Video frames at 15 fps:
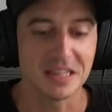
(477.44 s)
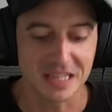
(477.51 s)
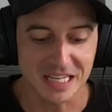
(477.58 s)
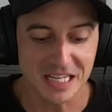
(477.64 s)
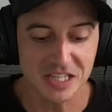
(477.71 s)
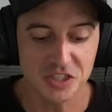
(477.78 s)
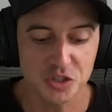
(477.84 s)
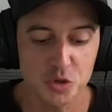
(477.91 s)

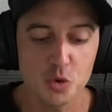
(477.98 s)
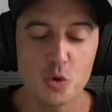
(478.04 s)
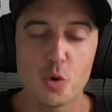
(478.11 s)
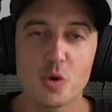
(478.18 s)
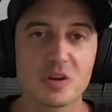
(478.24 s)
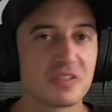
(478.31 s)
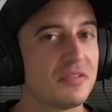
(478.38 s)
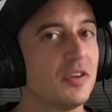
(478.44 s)
These 2
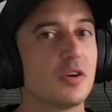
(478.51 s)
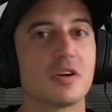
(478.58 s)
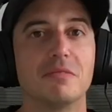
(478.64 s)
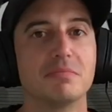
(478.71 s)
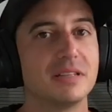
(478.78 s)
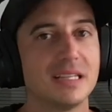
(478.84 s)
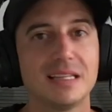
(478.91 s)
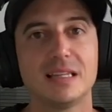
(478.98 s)
chords feel
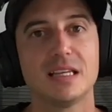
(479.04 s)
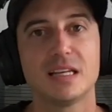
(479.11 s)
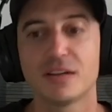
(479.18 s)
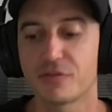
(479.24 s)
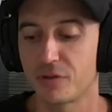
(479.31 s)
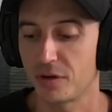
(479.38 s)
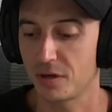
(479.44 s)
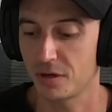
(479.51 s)
completely
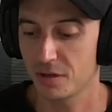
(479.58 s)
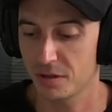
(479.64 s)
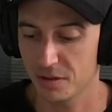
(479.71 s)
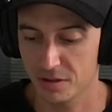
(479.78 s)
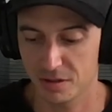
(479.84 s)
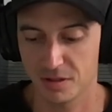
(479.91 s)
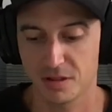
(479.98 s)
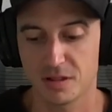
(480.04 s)
different.
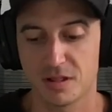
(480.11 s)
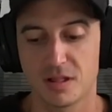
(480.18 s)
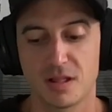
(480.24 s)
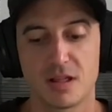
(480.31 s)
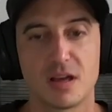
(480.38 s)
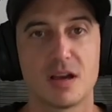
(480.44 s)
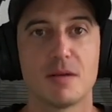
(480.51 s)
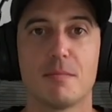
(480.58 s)

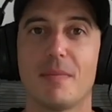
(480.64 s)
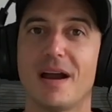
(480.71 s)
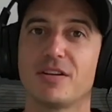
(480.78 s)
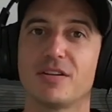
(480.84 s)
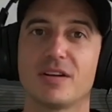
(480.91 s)
Minor